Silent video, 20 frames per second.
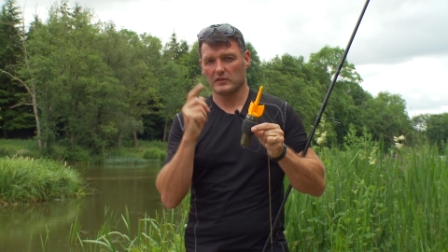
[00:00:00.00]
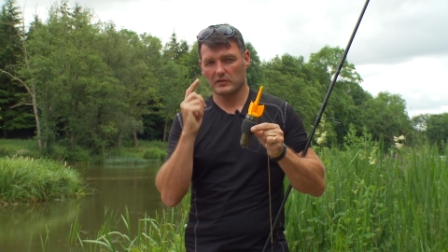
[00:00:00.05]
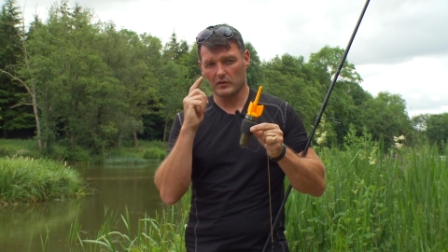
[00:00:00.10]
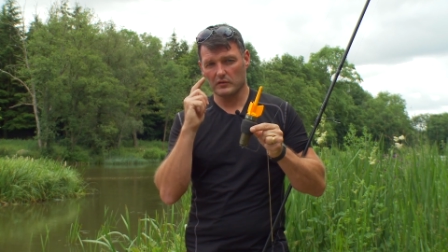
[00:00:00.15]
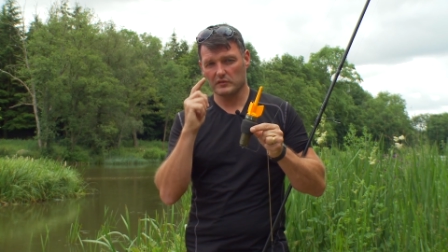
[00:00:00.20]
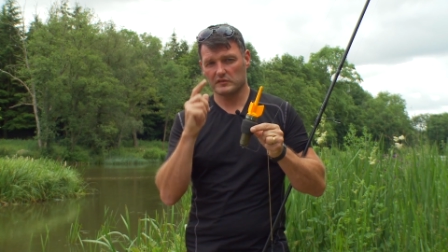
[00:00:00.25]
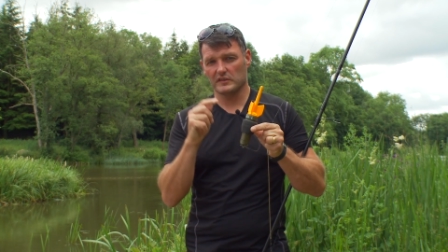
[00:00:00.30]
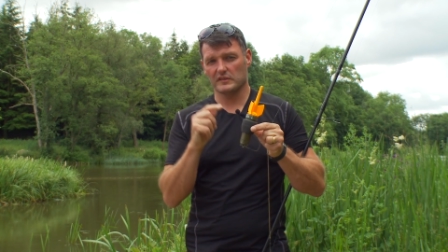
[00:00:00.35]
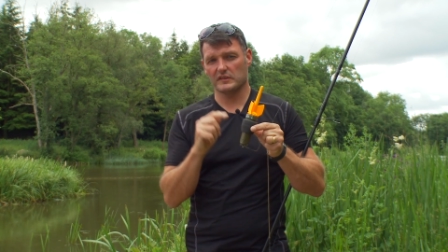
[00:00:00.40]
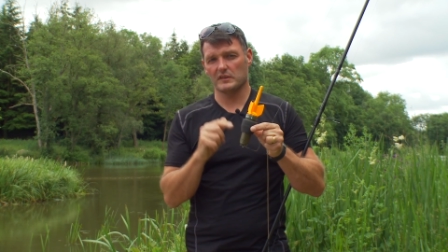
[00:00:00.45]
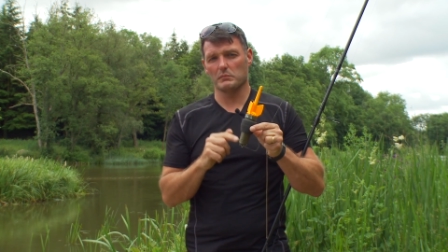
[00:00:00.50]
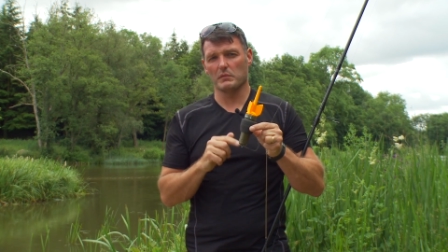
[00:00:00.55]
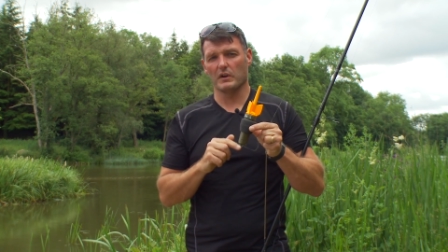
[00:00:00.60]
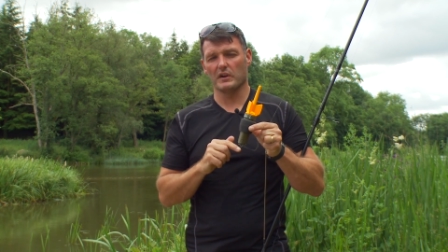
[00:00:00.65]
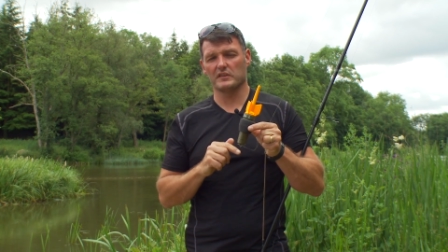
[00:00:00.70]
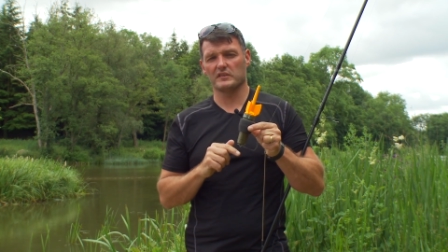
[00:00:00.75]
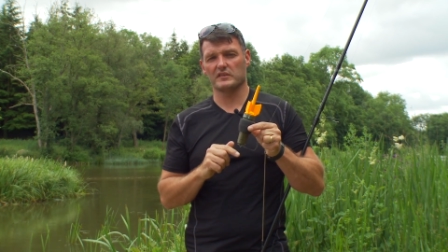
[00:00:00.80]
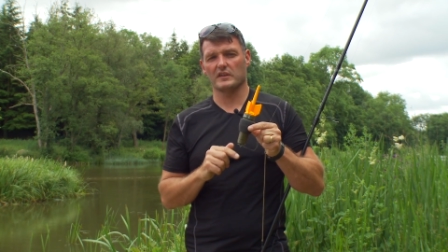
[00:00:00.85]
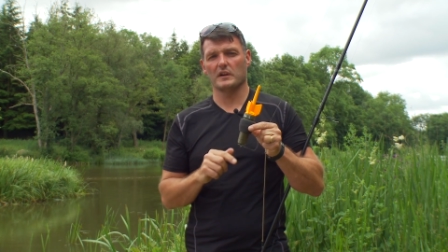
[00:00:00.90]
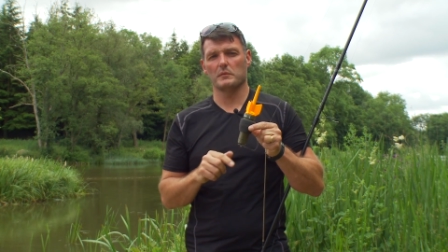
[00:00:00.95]
not just the
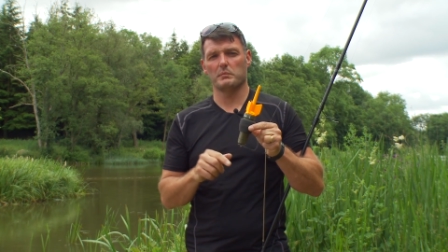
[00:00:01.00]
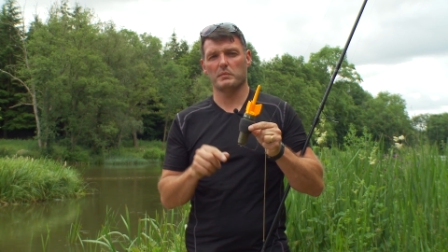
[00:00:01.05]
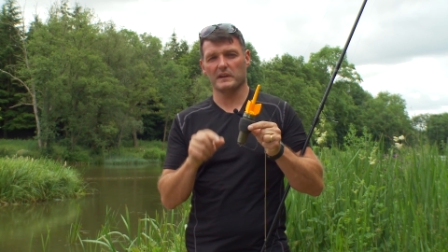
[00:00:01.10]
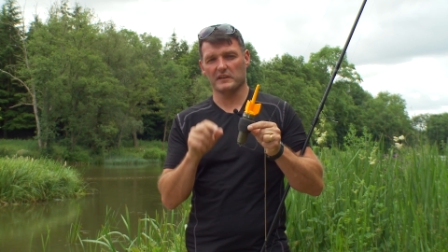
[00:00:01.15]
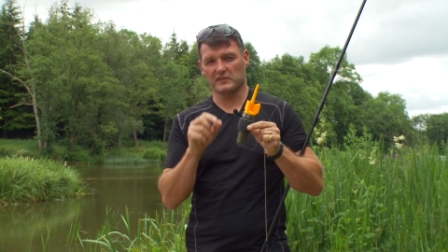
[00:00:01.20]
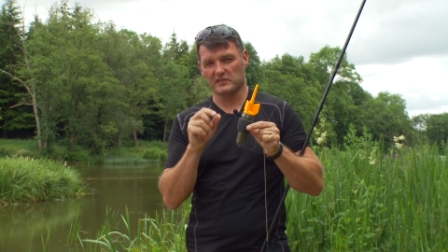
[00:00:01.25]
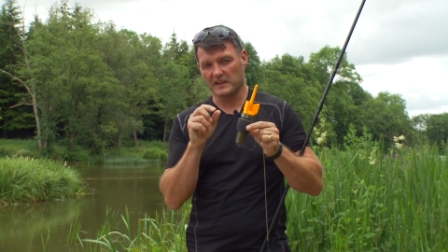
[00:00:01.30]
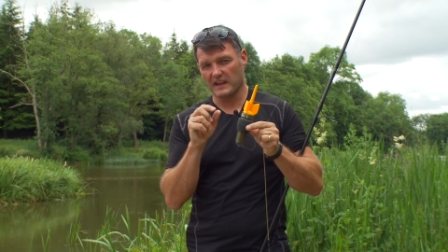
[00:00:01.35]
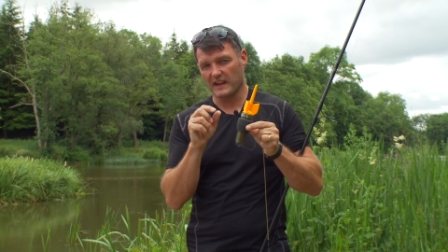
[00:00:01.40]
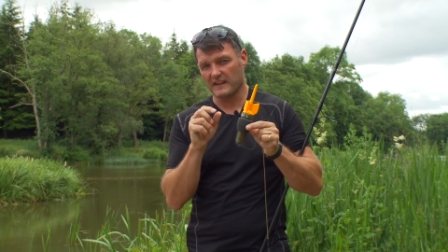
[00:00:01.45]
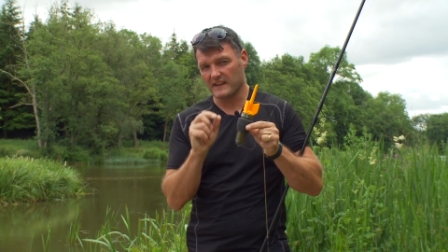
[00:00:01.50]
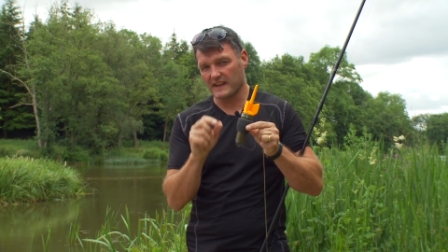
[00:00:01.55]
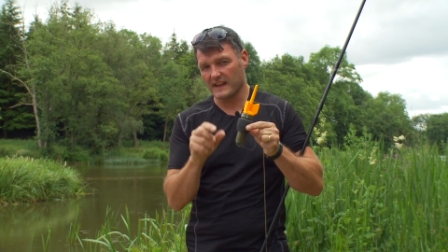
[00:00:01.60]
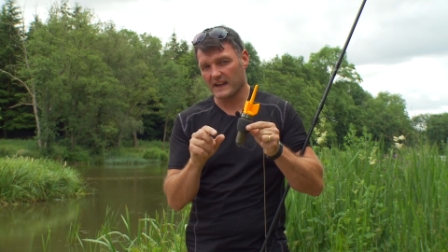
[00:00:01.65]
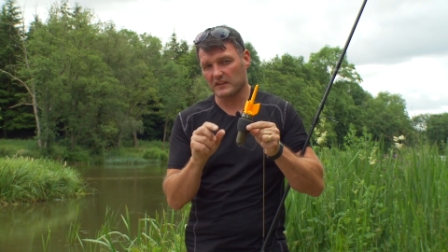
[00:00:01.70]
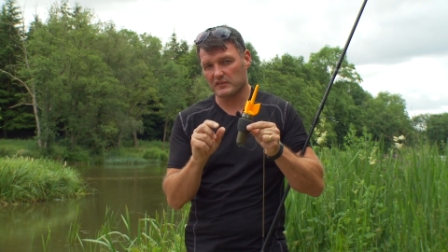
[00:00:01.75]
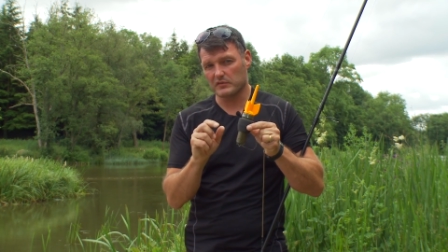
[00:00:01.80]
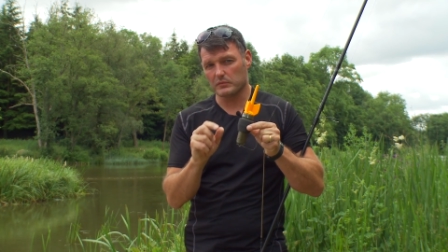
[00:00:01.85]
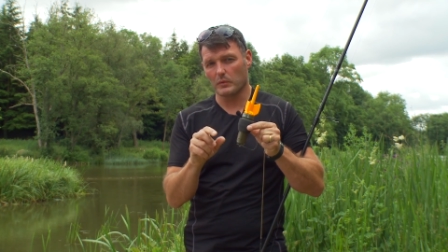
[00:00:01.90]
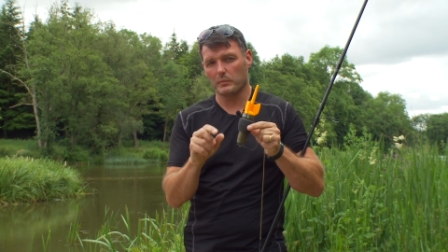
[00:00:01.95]
mind's eye picture, getting the
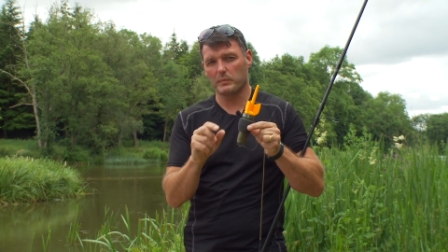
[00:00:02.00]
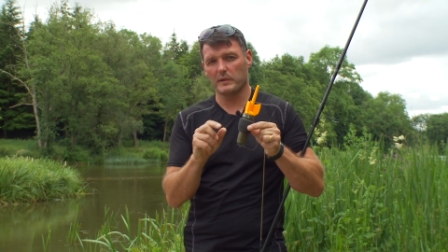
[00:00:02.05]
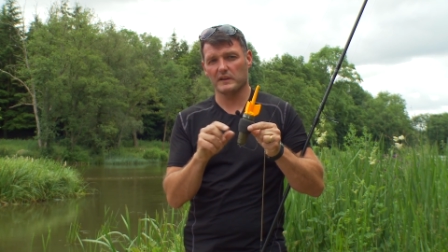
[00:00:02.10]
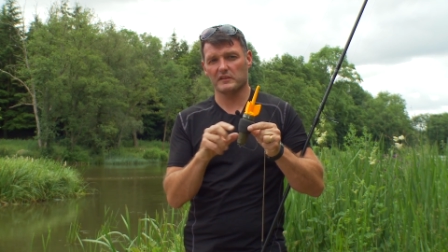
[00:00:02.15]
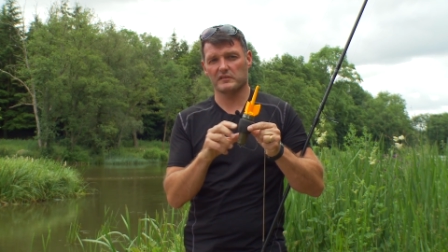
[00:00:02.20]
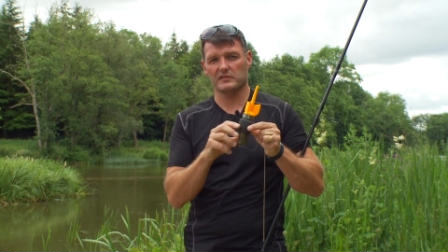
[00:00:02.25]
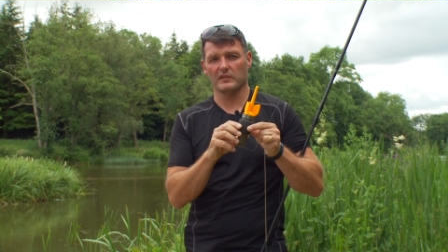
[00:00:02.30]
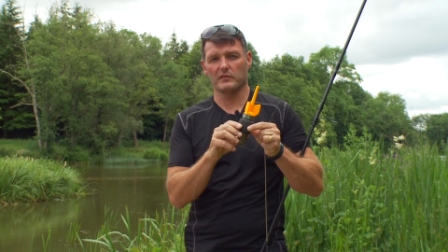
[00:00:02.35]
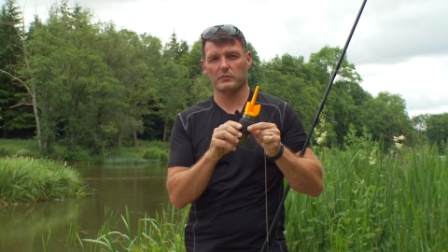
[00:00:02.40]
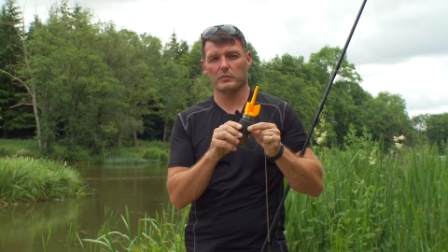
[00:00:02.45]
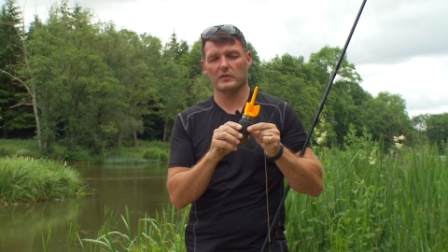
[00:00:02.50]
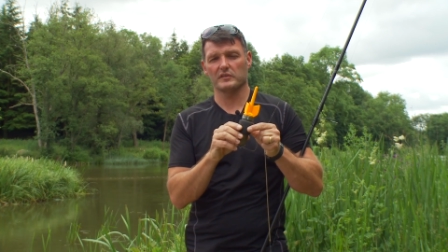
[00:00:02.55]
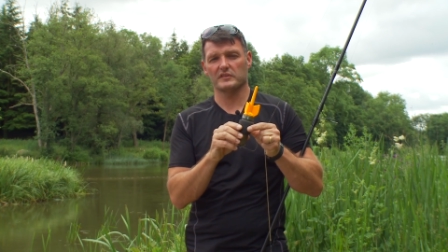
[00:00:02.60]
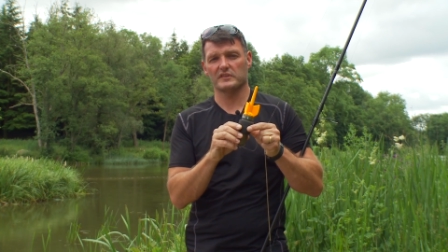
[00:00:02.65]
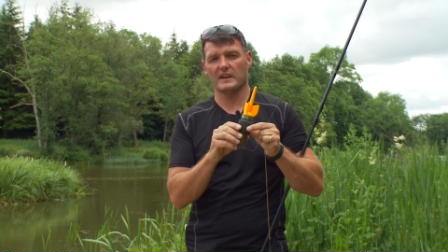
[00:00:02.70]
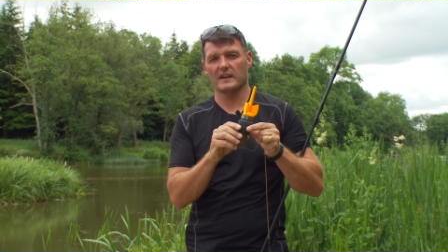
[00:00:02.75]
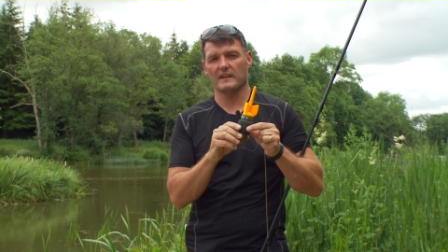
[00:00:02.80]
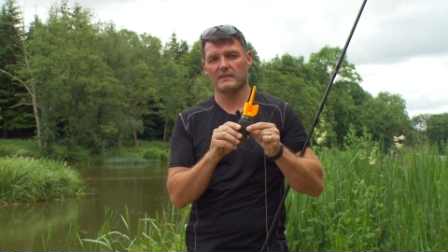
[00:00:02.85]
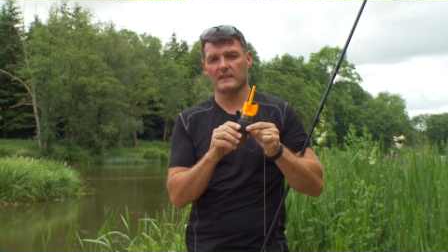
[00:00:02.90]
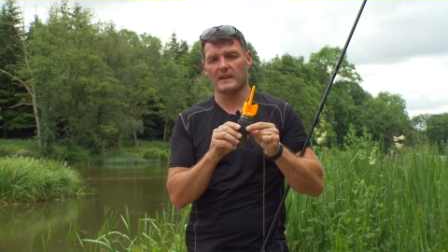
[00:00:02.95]
actual picture of what's
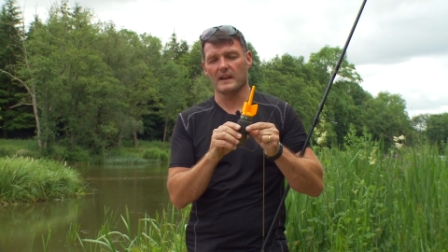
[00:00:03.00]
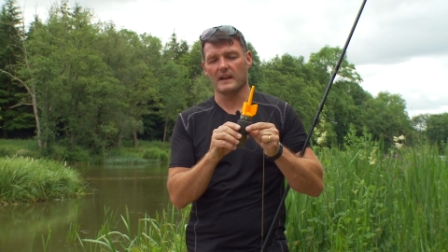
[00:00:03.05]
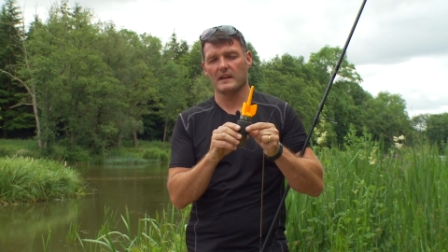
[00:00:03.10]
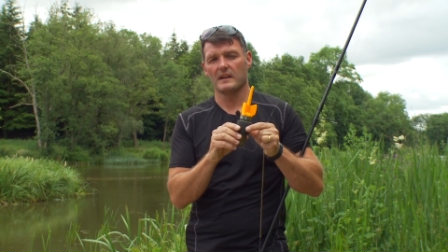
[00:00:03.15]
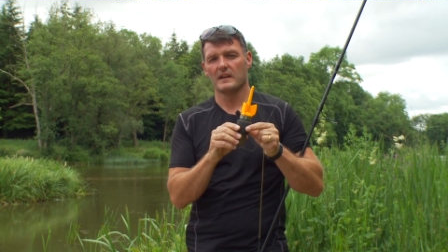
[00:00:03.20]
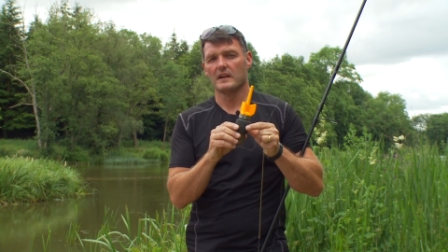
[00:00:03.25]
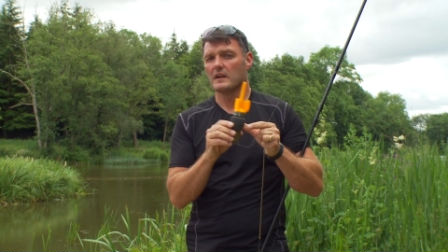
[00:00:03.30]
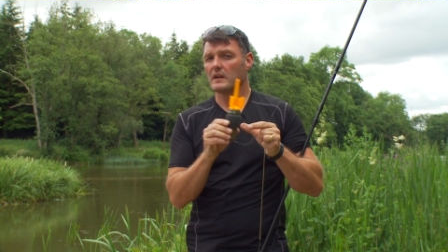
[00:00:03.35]
down there.